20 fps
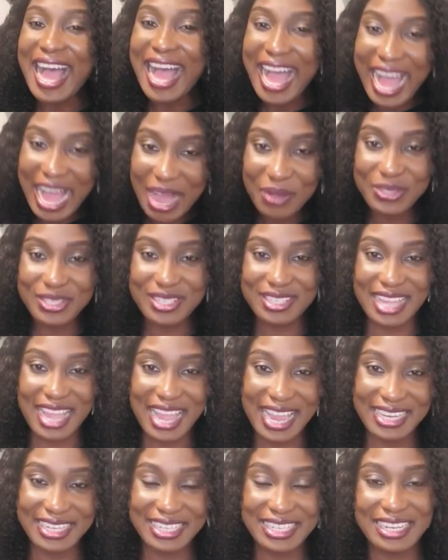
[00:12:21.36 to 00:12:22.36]

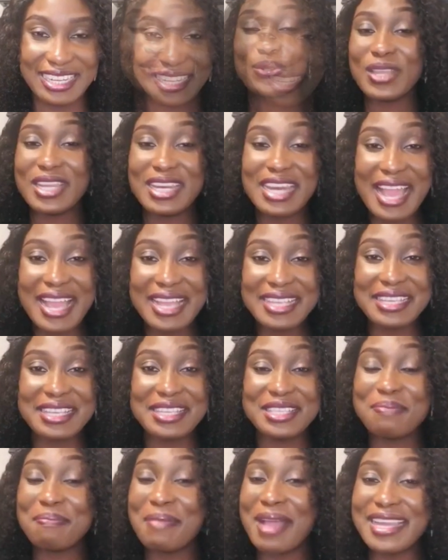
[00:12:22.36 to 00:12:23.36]
outside. So in
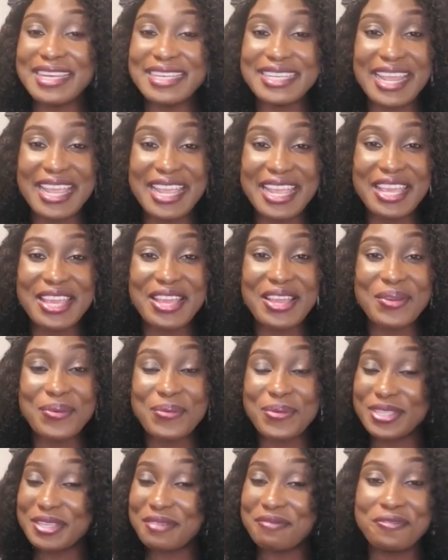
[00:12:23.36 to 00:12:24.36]
essence, my day
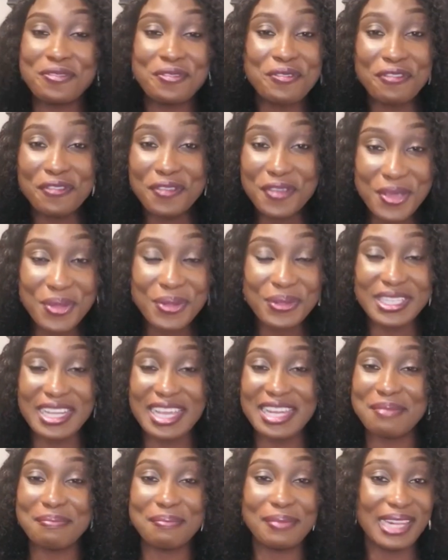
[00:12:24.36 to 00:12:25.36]
was a fulfilled
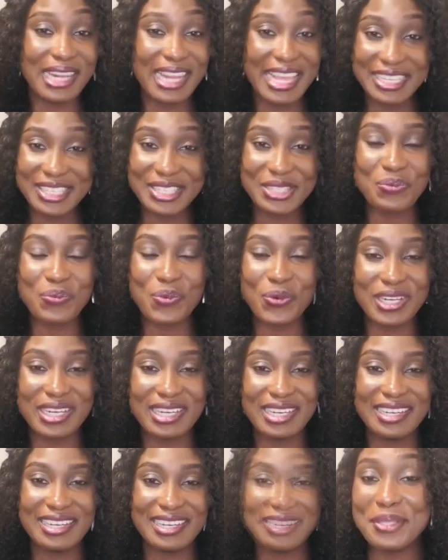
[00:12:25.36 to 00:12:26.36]
and a blessed
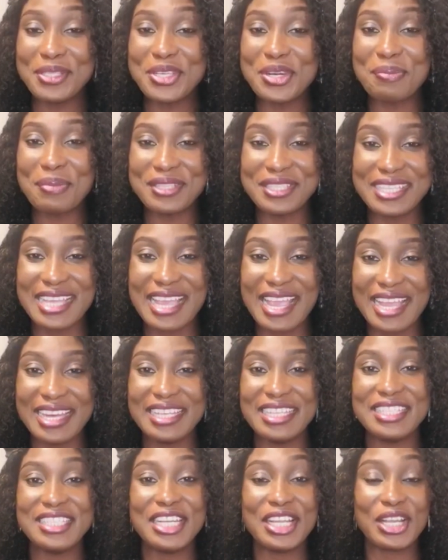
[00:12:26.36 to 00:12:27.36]
one. Habit number
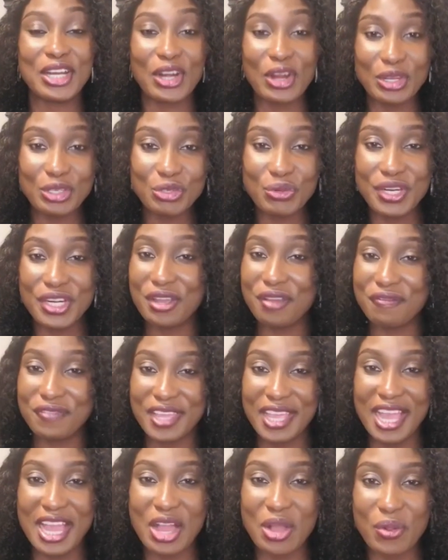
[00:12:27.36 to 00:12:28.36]
10, decluttering of
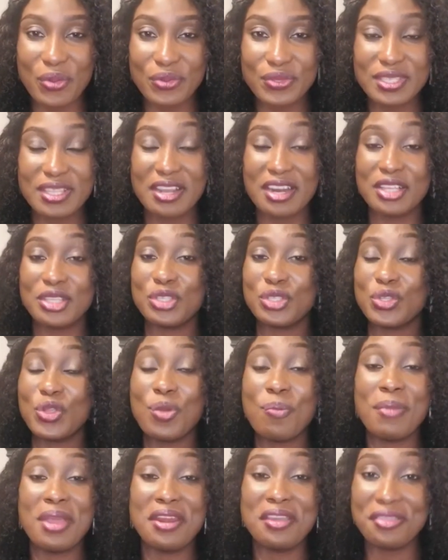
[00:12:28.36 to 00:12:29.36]
the house. There are
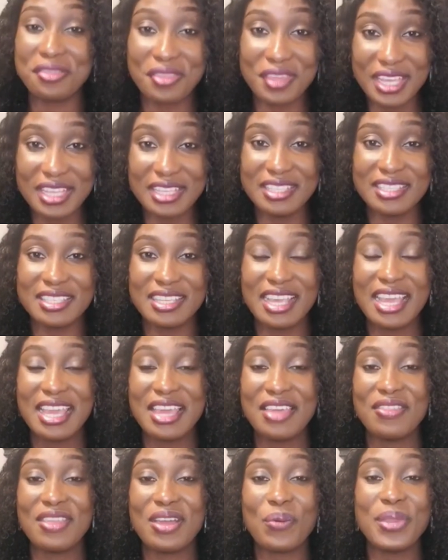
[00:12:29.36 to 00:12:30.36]
so many things
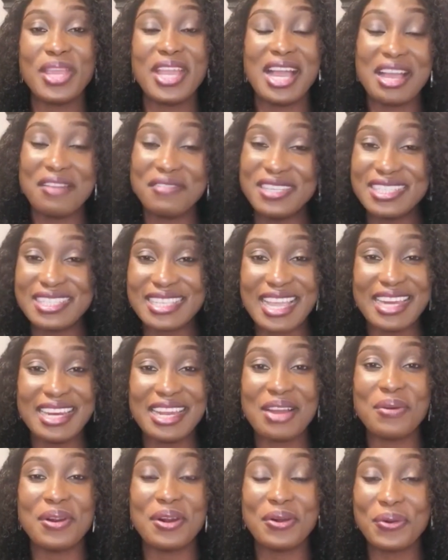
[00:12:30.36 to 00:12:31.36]
that we have
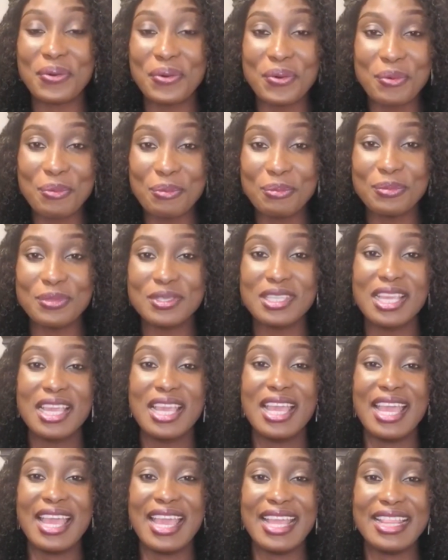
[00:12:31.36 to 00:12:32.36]
inside our homes
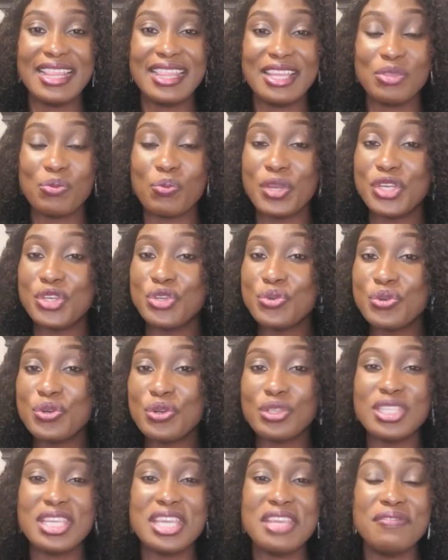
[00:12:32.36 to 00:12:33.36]
that we do
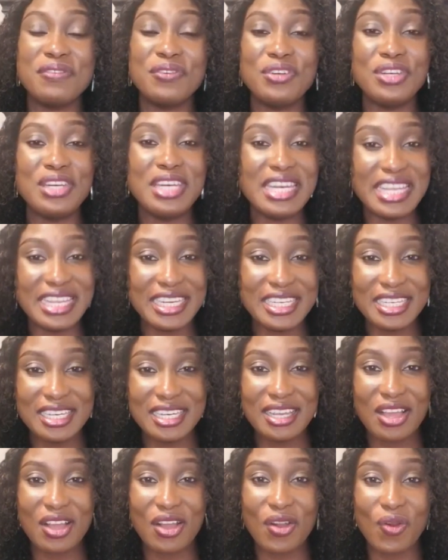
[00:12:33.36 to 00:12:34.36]
not even need
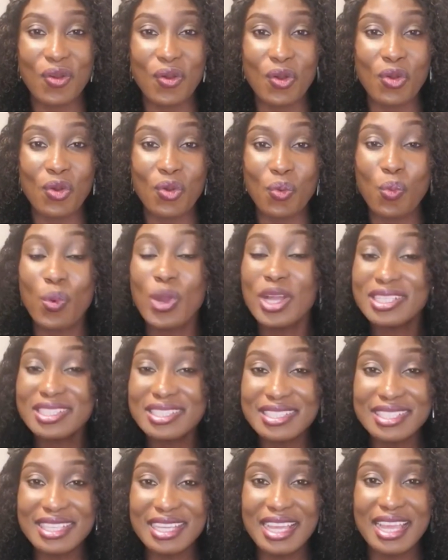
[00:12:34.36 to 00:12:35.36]
or
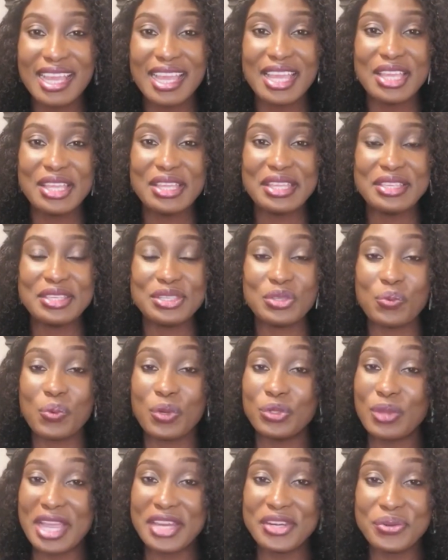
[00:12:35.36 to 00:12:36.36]
want. So
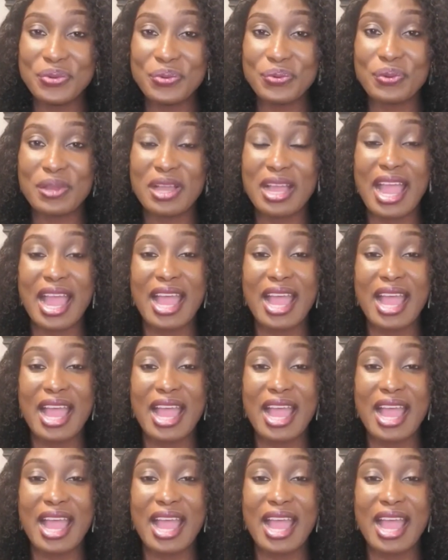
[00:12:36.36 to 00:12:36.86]
what do?